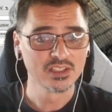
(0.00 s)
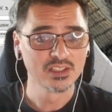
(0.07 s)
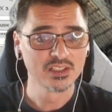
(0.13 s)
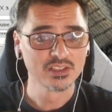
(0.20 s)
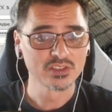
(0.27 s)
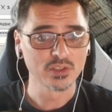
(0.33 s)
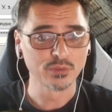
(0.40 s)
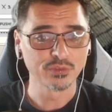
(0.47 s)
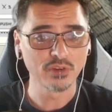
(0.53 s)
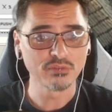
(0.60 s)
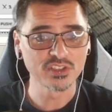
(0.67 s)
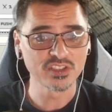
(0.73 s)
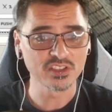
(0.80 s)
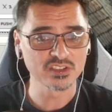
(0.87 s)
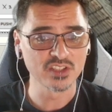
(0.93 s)
So for every
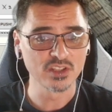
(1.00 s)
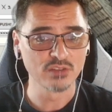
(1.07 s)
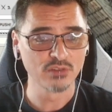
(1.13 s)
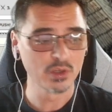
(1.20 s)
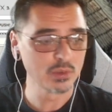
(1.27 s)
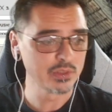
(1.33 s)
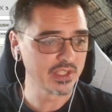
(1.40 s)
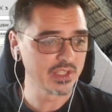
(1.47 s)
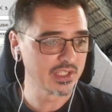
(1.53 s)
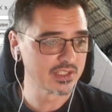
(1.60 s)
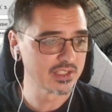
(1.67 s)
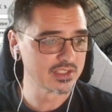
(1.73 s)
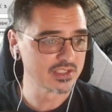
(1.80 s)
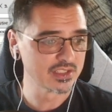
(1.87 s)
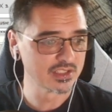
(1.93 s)
6 that you roll,
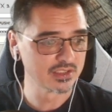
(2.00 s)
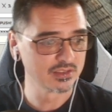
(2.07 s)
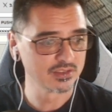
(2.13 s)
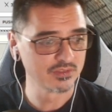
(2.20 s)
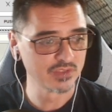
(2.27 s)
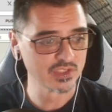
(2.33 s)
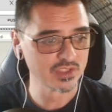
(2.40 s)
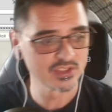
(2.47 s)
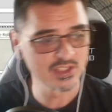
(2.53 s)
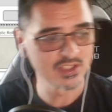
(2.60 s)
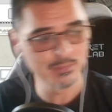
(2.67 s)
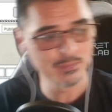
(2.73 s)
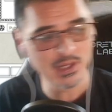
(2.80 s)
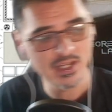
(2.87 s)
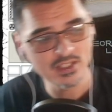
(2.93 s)
and if you can see
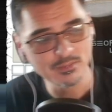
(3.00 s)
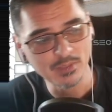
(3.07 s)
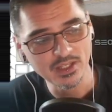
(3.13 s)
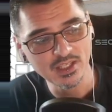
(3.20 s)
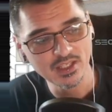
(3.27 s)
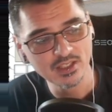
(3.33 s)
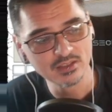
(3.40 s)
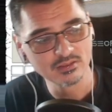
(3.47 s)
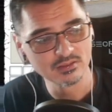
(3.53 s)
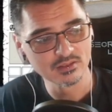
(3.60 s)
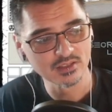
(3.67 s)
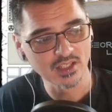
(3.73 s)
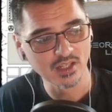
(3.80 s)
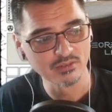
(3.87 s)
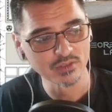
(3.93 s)
past my head,
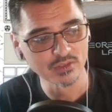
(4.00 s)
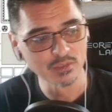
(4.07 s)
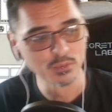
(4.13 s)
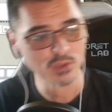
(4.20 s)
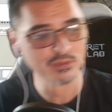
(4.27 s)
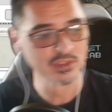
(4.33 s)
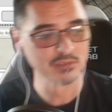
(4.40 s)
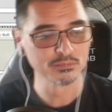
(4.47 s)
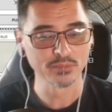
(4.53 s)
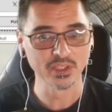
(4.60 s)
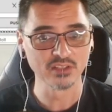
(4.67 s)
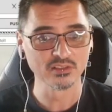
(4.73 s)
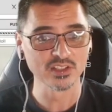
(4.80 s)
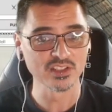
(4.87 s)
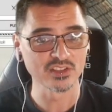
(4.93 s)
I can't really move it, but
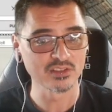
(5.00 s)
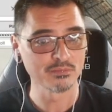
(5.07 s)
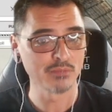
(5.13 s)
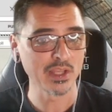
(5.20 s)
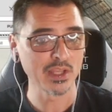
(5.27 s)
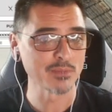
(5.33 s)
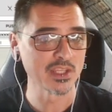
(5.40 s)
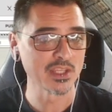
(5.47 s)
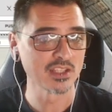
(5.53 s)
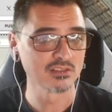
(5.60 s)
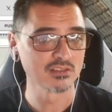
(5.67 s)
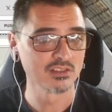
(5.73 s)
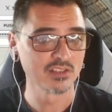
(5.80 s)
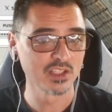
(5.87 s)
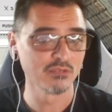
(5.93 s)
there it is. Past my head,
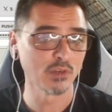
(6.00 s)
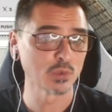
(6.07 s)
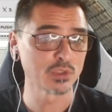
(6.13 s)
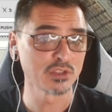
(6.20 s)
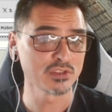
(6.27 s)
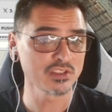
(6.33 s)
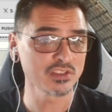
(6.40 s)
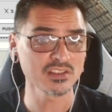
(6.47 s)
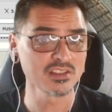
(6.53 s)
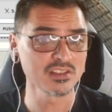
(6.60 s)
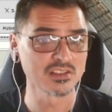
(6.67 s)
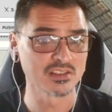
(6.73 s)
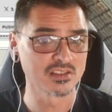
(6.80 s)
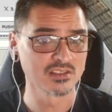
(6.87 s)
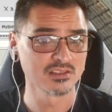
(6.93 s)
you rolled 2
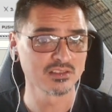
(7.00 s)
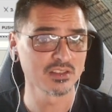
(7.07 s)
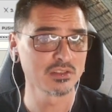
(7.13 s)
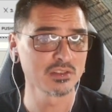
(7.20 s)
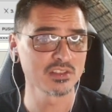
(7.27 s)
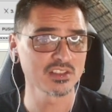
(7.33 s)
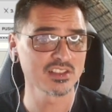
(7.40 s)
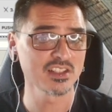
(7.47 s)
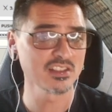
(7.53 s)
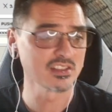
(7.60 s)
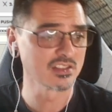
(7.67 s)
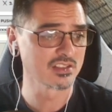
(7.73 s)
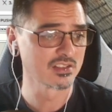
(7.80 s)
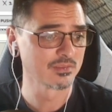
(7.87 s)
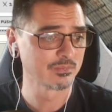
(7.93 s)
6s. So 2
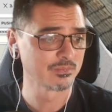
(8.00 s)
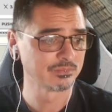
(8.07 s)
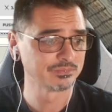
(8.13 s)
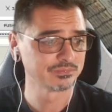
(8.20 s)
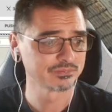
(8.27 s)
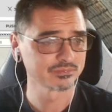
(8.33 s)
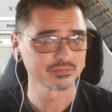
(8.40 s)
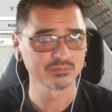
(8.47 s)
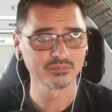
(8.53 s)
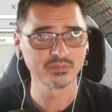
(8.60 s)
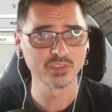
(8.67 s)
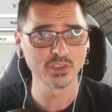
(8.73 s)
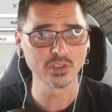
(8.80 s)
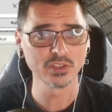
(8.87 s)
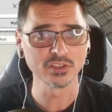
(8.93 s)
successes.
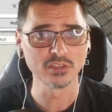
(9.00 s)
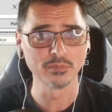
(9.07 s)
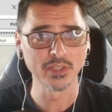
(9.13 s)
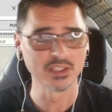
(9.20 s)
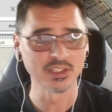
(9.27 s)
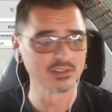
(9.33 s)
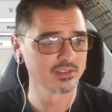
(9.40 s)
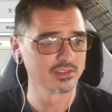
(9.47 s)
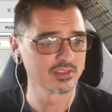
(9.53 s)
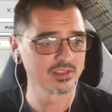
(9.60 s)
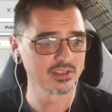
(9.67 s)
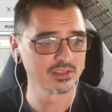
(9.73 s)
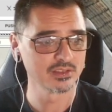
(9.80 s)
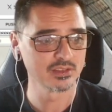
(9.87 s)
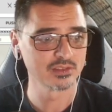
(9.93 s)
Good on you, mate.
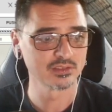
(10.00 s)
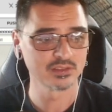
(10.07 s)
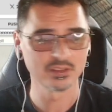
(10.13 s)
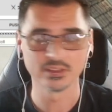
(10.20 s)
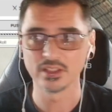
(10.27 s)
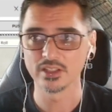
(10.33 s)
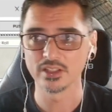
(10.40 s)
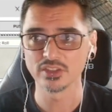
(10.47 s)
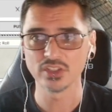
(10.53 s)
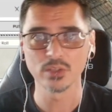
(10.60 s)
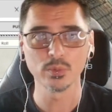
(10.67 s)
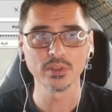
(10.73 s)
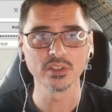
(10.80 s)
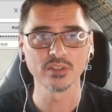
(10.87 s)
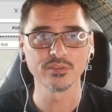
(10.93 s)
Actually, I
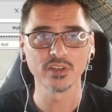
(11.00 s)
wonder if